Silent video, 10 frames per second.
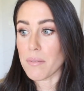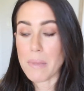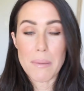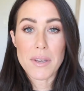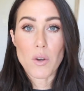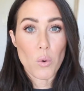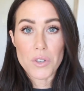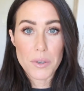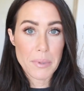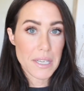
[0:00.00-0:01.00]
maybe an
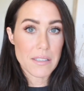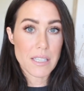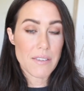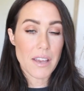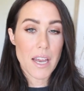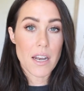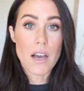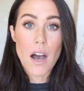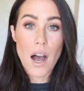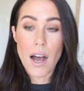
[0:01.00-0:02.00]
older piece even
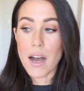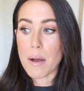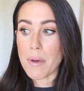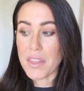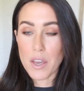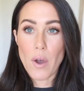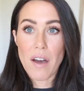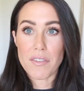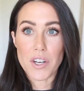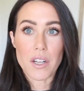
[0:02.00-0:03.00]
um, that you
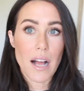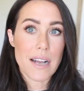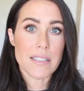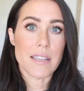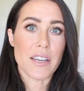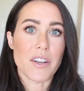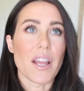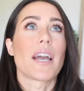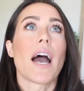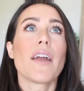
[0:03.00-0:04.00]
have have in your closet that you're
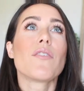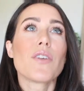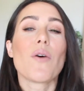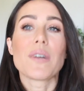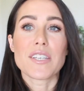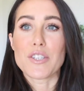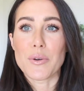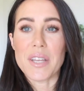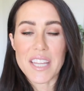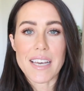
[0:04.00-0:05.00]
like, I don't know what to
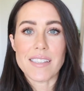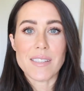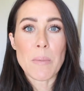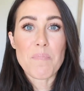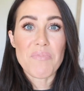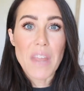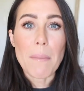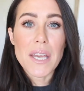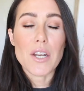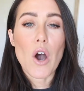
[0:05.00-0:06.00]
do with this,
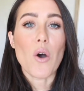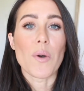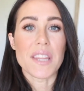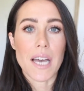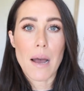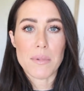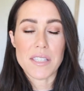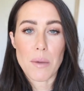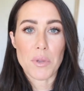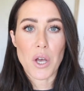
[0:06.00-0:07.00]
let me know in the
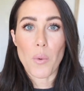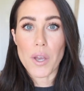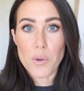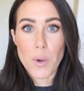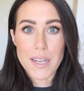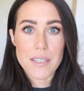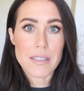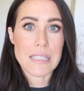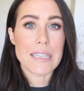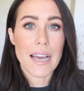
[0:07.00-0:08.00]
comments down below what you want to
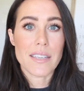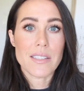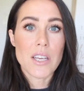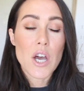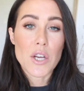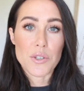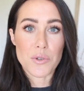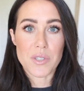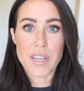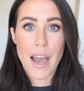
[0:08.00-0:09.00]
see next
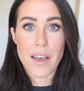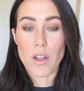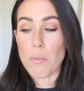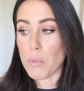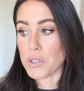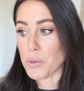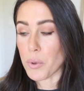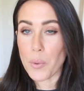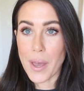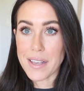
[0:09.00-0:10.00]
to style
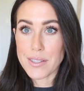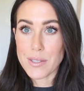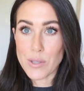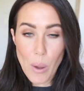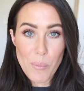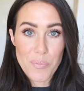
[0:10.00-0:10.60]
multiple ways. So